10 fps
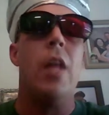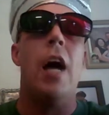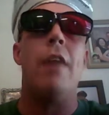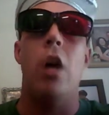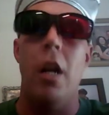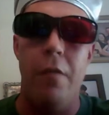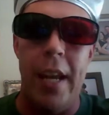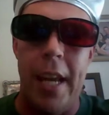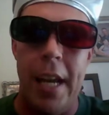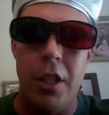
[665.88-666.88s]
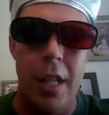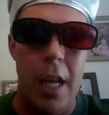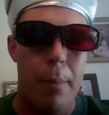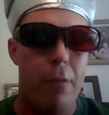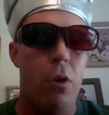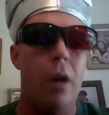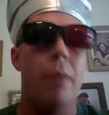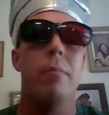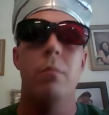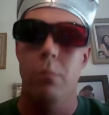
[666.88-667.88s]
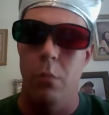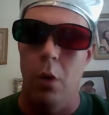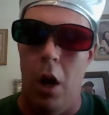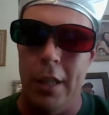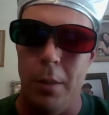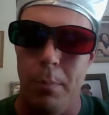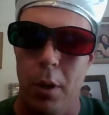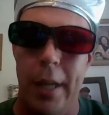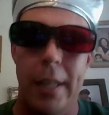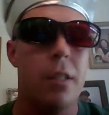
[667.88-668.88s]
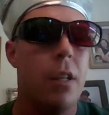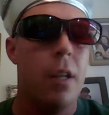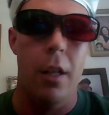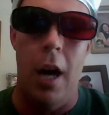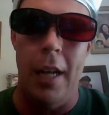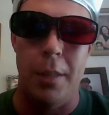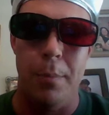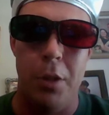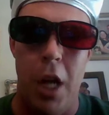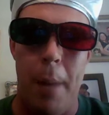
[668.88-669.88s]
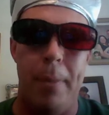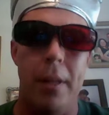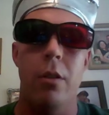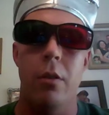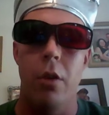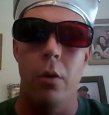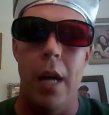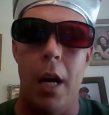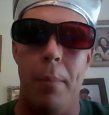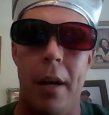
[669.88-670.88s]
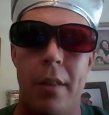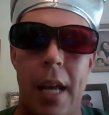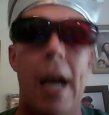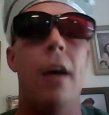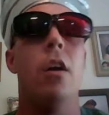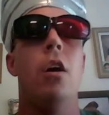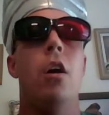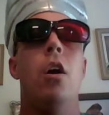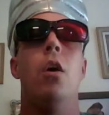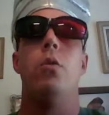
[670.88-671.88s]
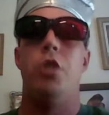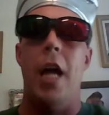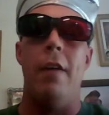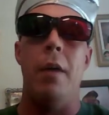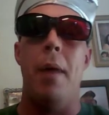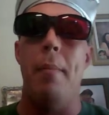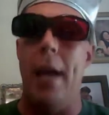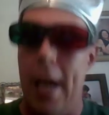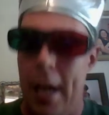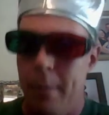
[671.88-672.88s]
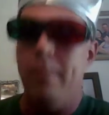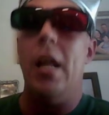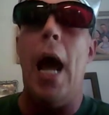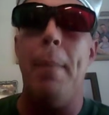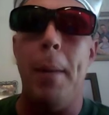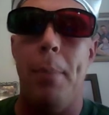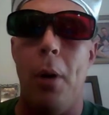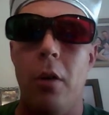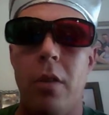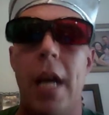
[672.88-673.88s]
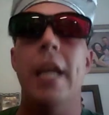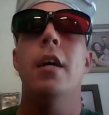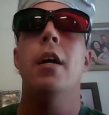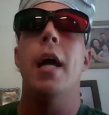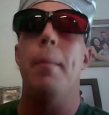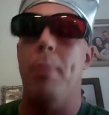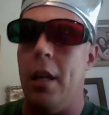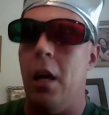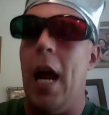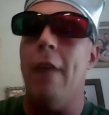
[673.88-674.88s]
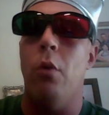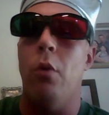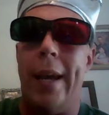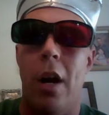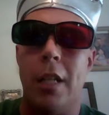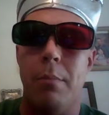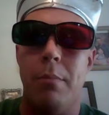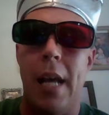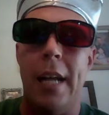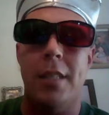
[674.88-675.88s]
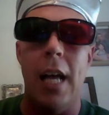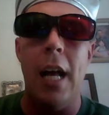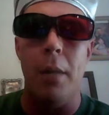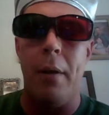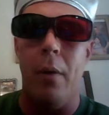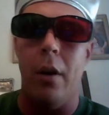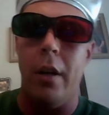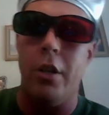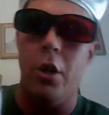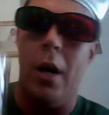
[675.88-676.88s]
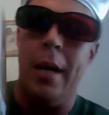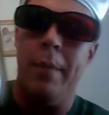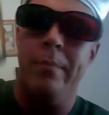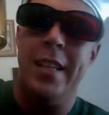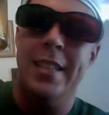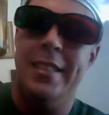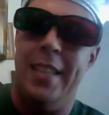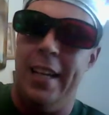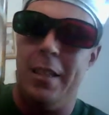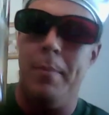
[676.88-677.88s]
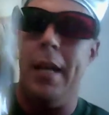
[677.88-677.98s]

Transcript: I've gone on vacation there before. Awesome place. Awesome shopping. No doubt about that. Well, Jerry, my man, happy birthday. And brother, have a wicked awesome day. Celebrate well and enjoy. Cheers and